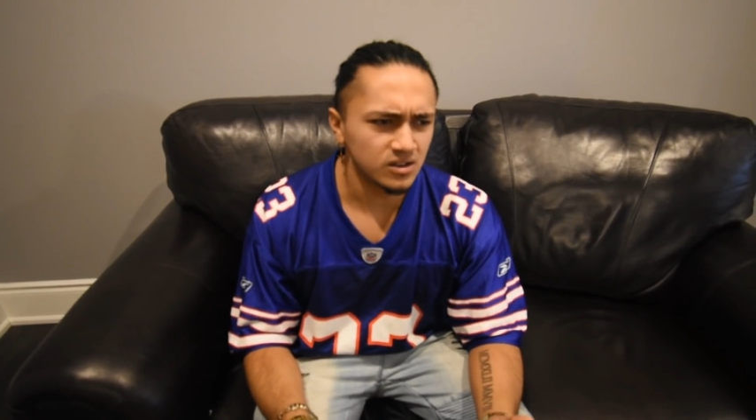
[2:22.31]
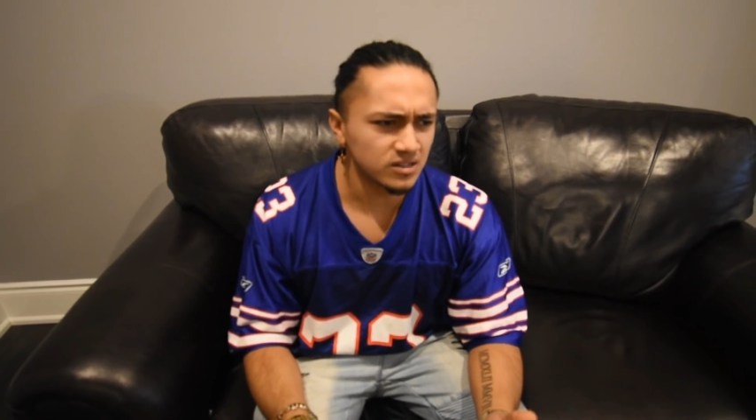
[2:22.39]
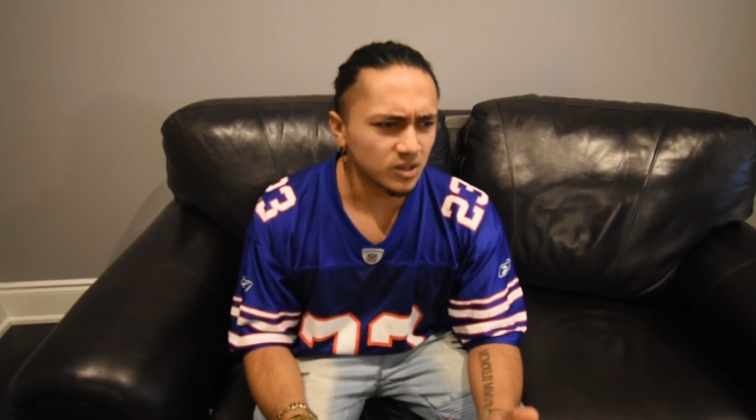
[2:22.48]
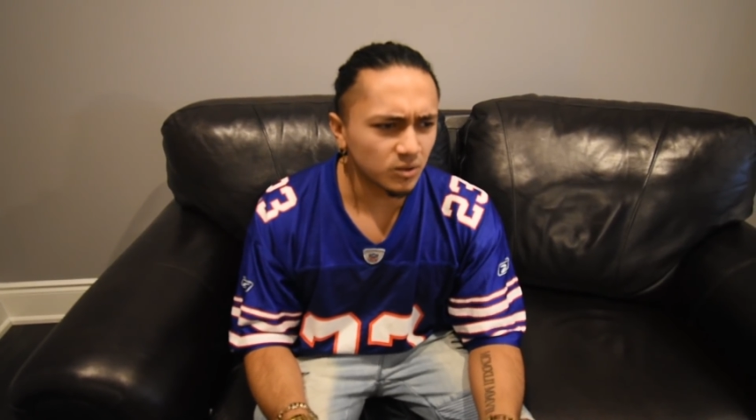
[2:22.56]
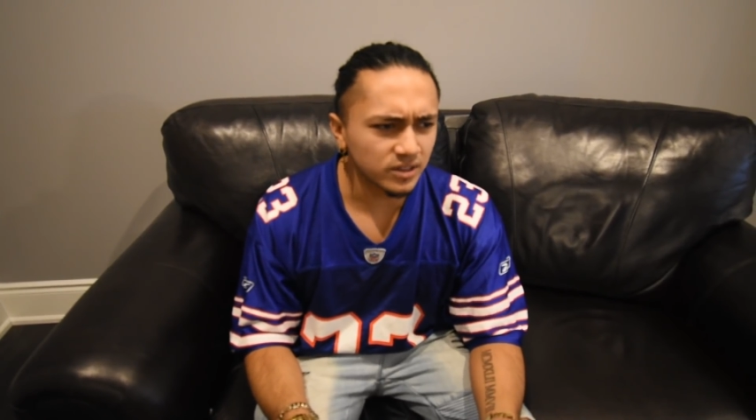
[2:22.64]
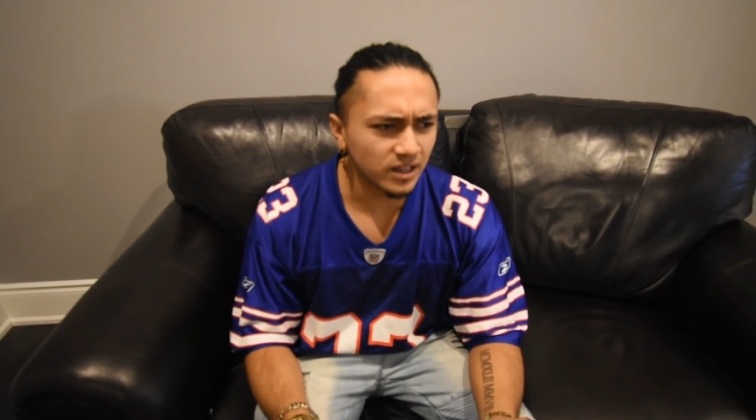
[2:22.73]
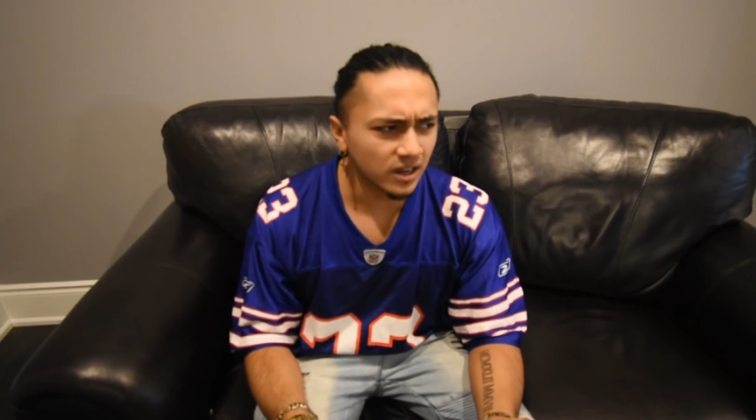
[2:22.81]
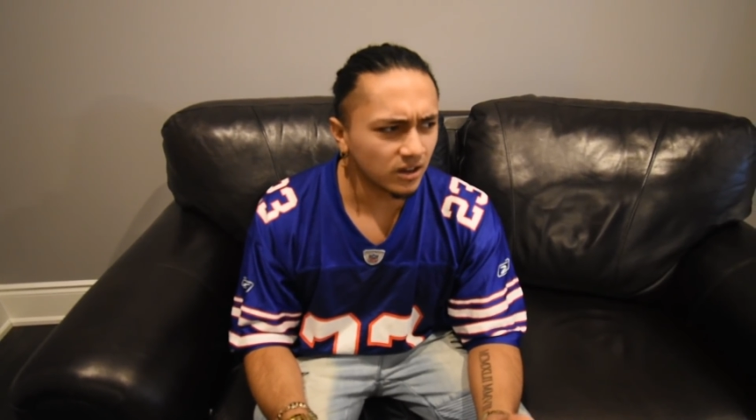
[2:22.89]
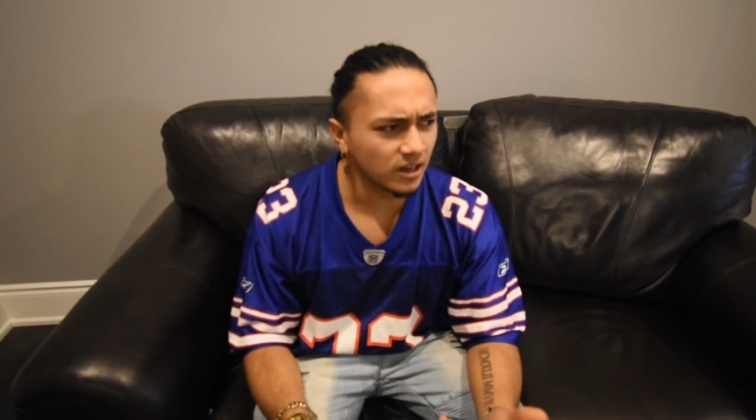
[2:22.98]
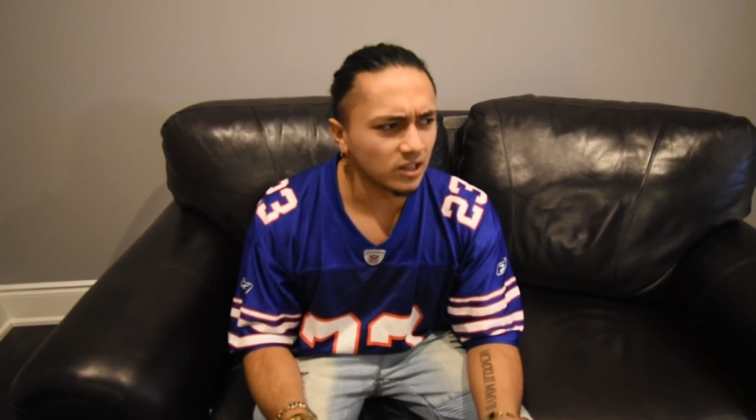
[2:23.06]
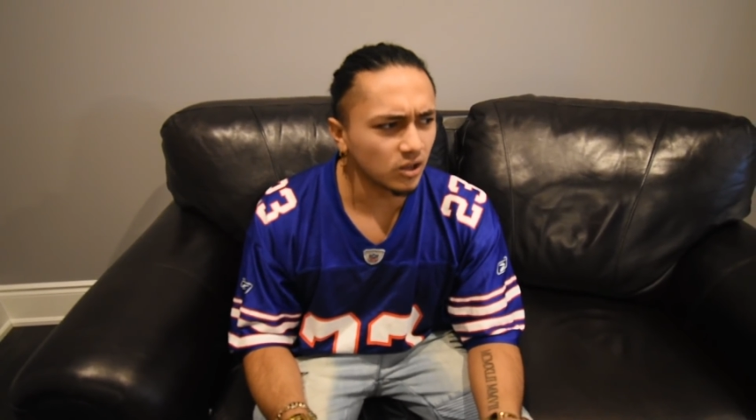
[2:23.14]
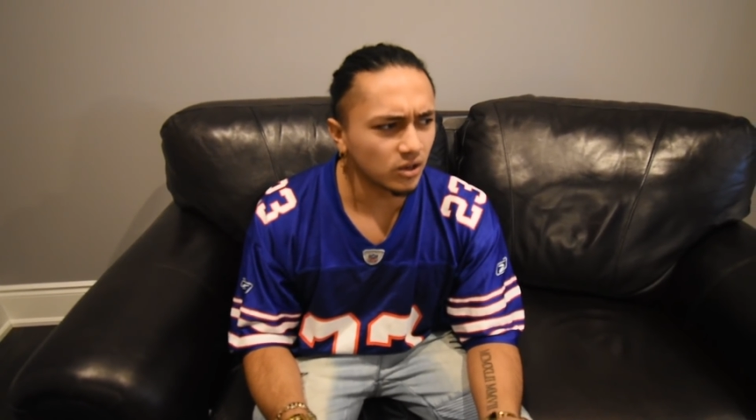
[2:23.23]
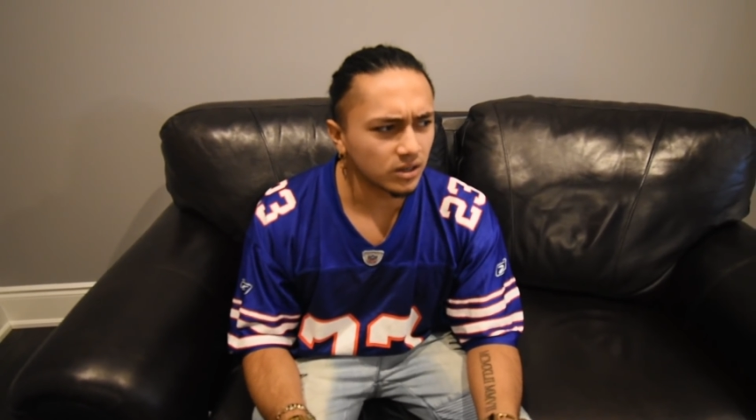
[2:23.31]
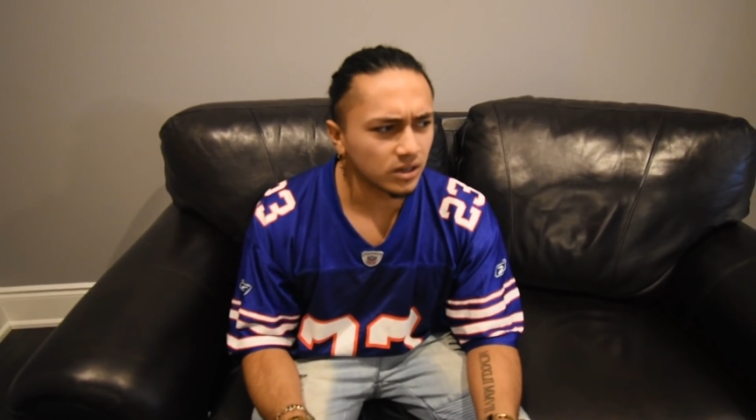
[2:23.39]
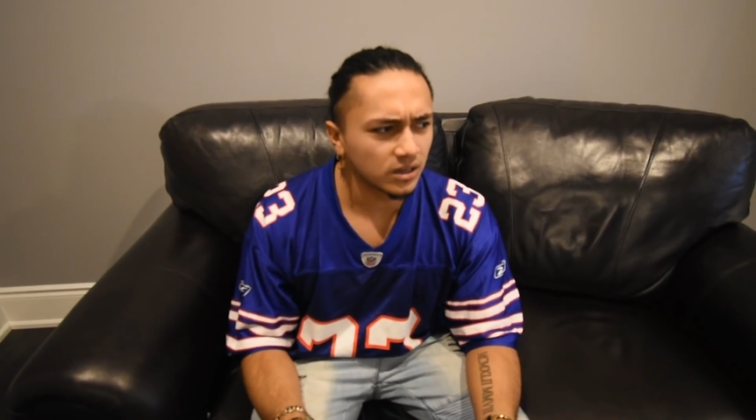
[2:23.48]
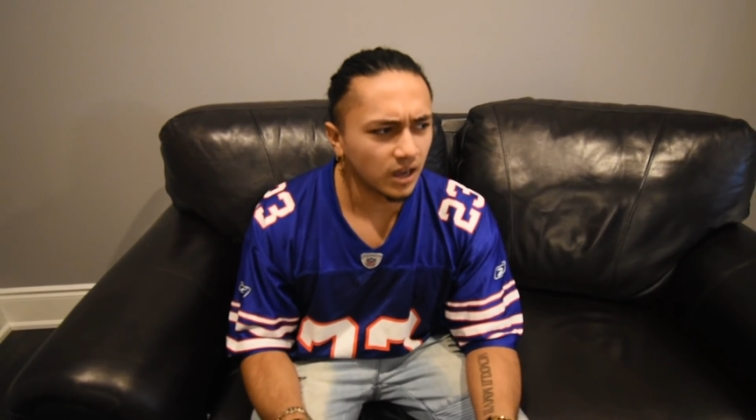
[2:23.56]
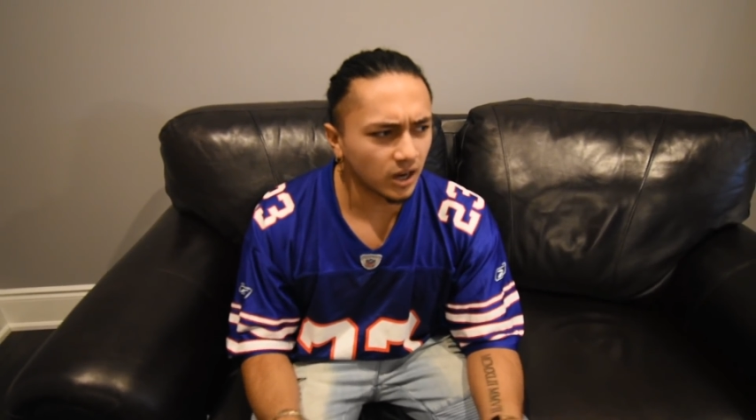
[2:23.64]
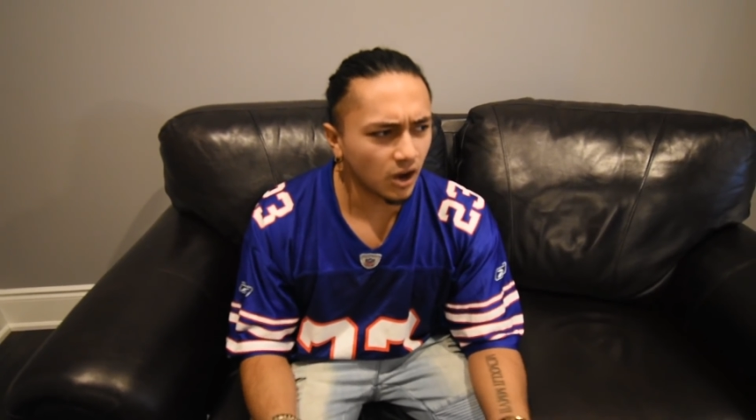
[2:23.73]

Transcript: I said, what the hell? I look, I